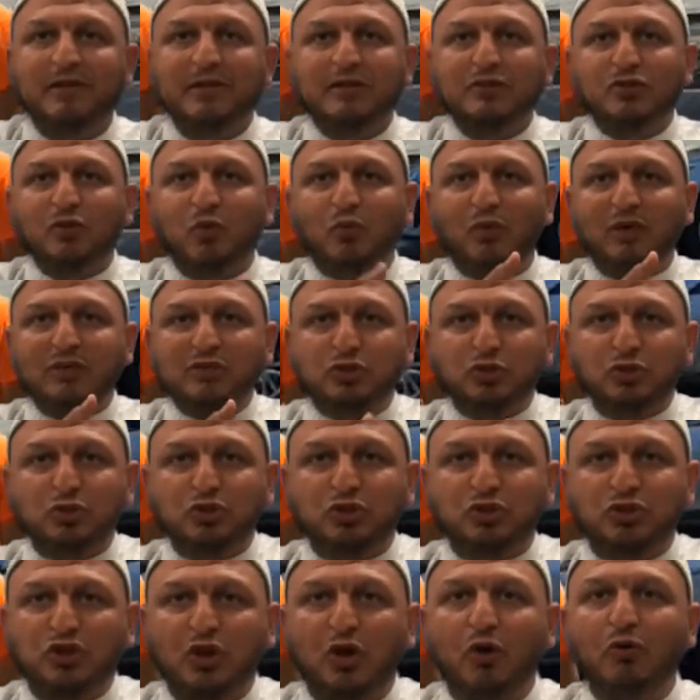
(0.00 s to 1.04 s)
So what you
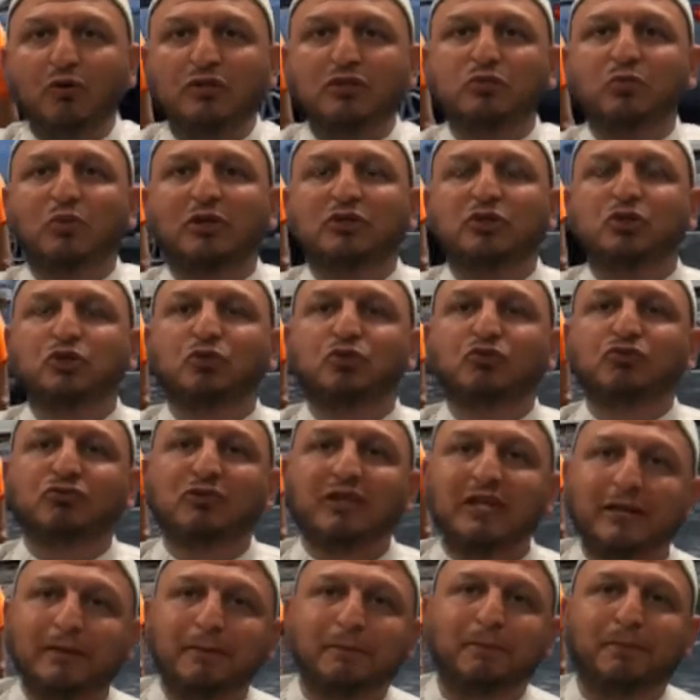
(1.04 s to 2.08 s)
sow is what you
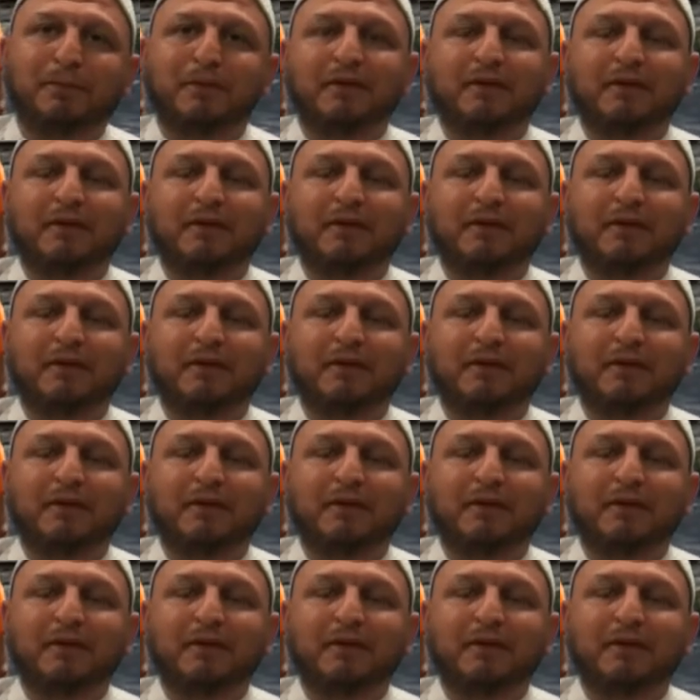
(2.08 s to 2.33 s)
reap.